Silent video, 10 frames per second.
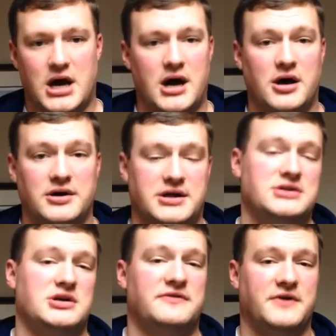Uh, our
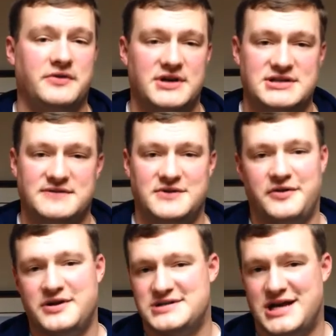kids are focused, even
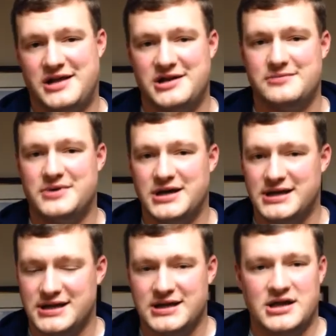though there's a holiday break.